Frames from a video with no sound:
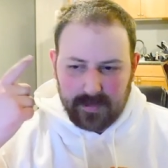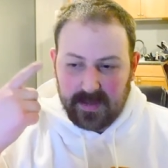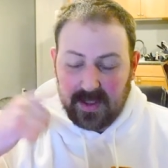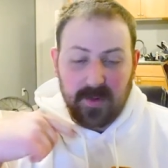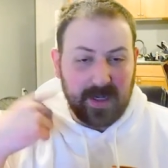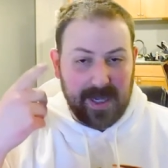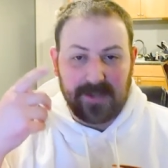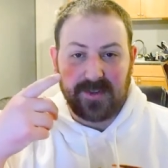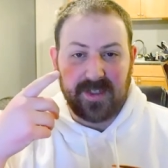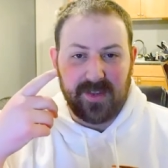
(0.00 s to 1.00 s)
This one I
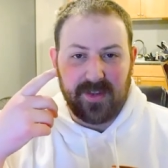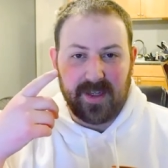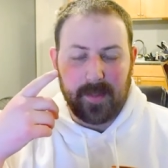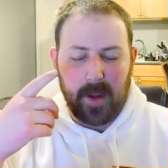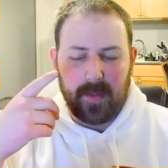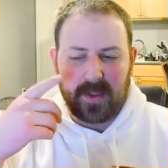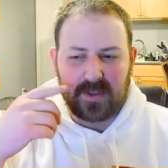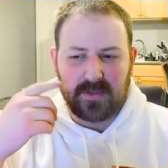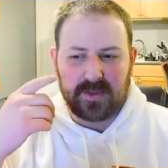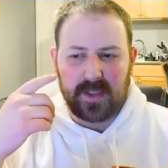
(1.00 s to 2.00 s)
actually did think about
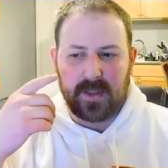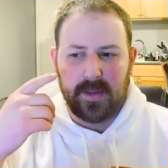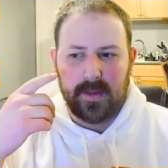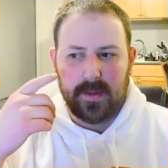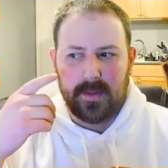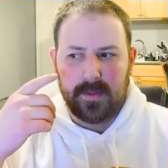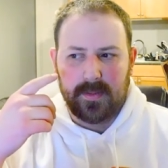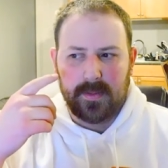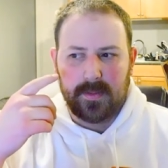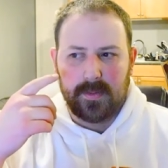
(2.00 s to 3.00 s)
because I was like,
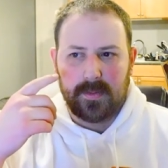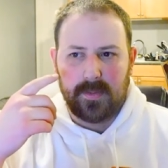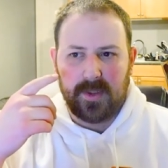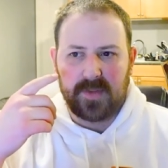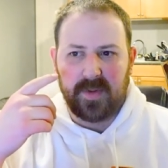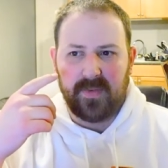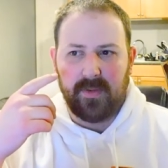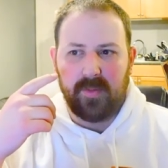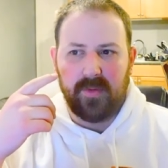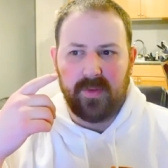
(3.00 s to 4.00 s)
what is my
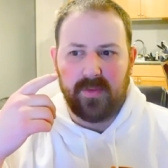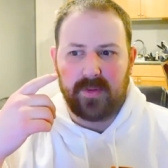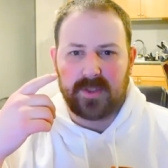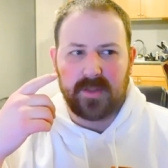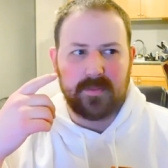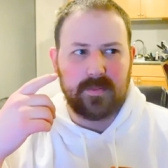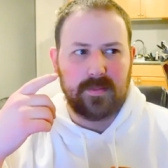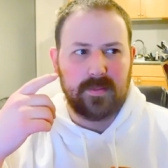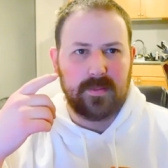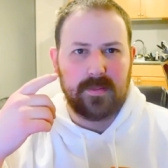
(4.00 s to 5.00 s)
favorite movie of all time?
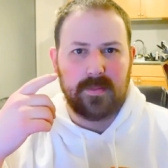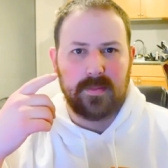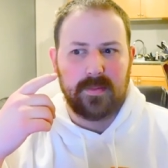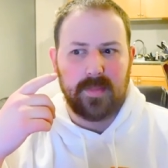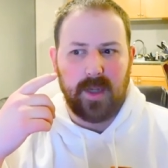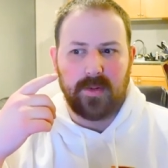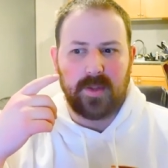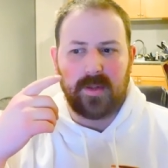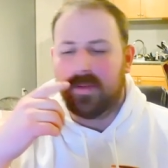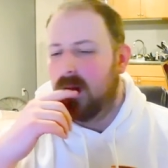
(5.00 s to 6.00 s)
I don't
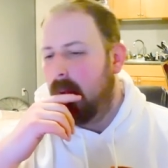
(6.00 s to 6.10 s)
know.